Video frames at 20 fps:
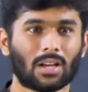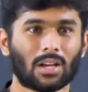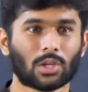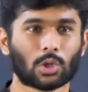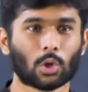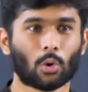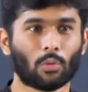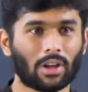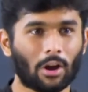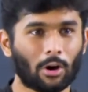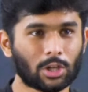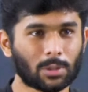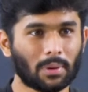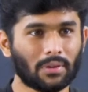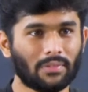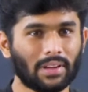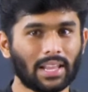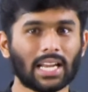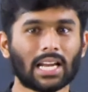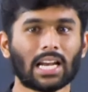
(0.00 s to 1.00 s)
So we have to
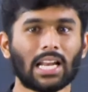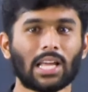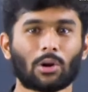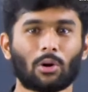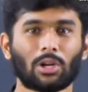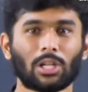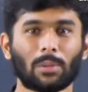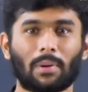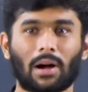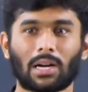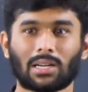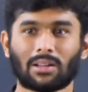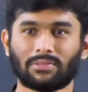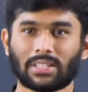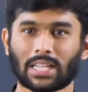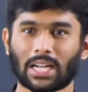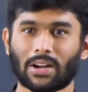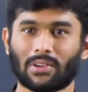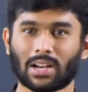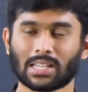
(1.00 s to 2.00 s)
be very clear on the part of
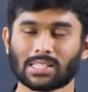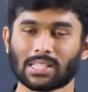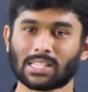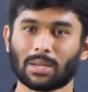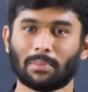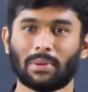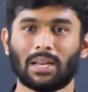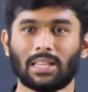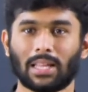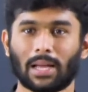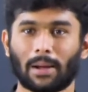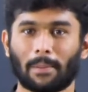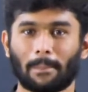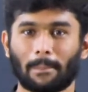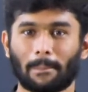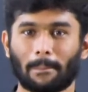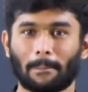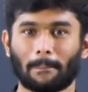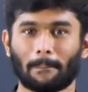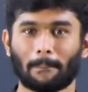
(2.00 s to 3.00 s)
the governance system in India.
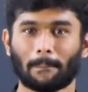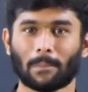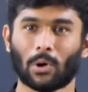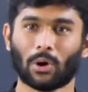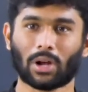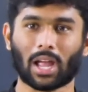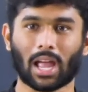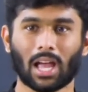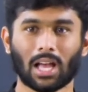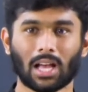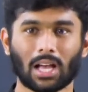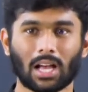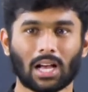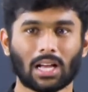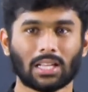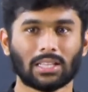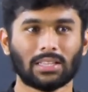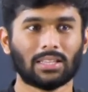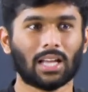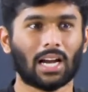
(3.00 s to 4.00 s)
Okay,
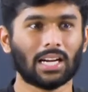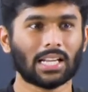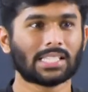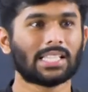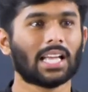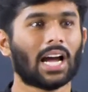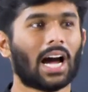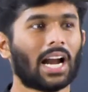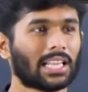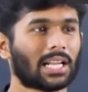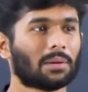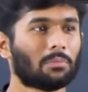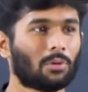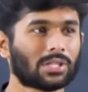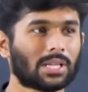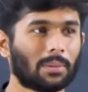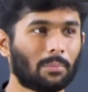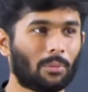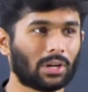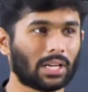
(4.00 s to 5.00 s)
that is the another
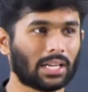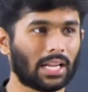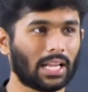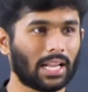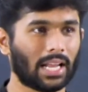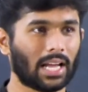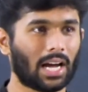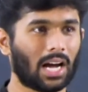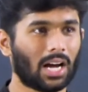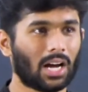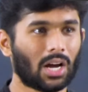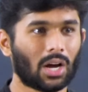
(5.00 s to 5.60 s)
most important area